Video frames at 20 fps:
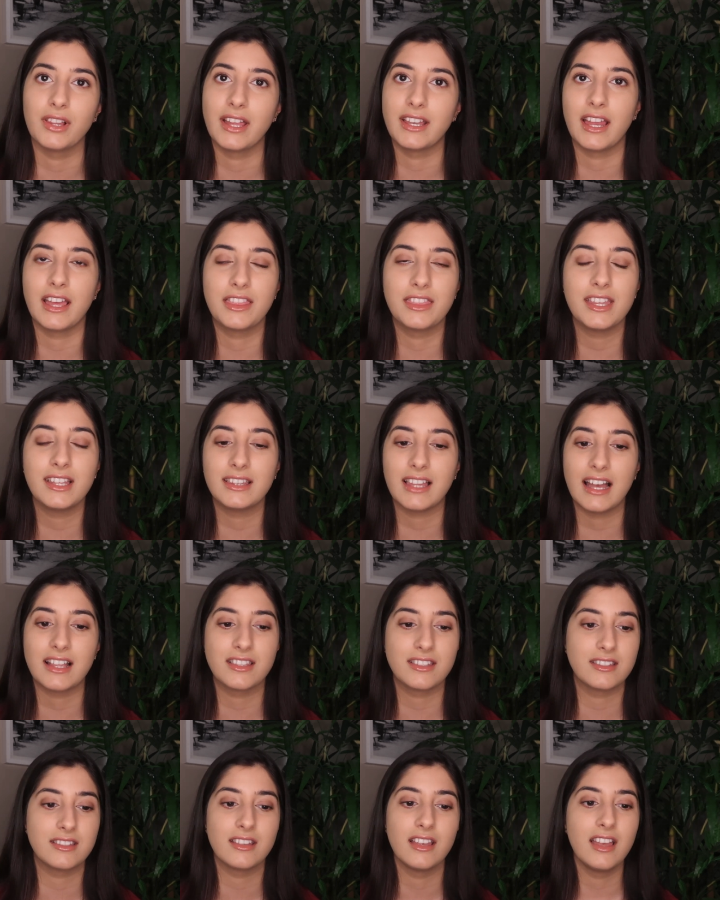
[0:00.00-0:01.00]
And I think
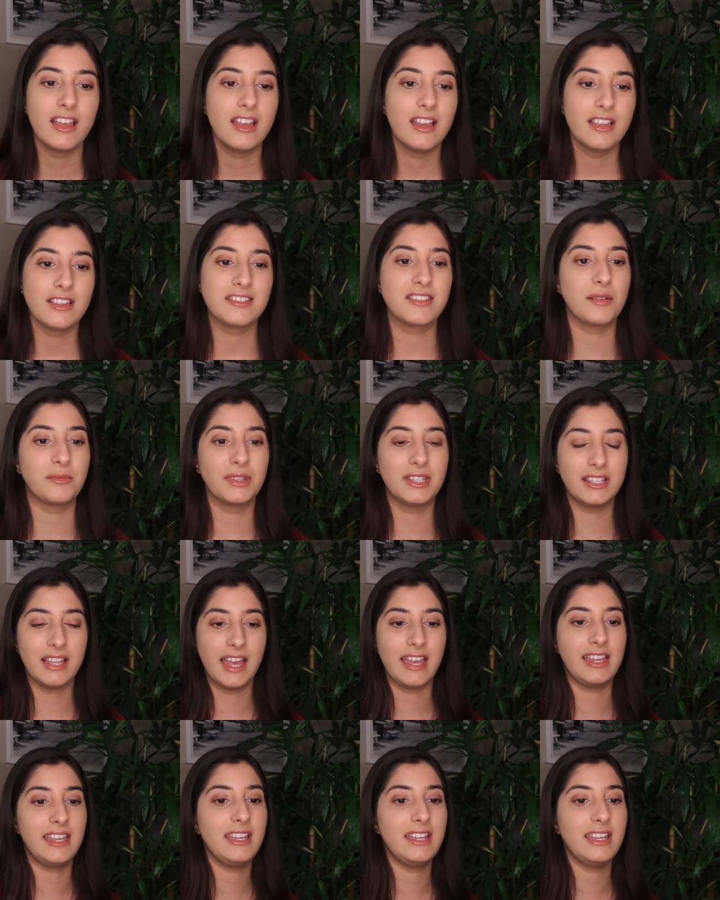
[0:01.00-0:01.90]
that's something that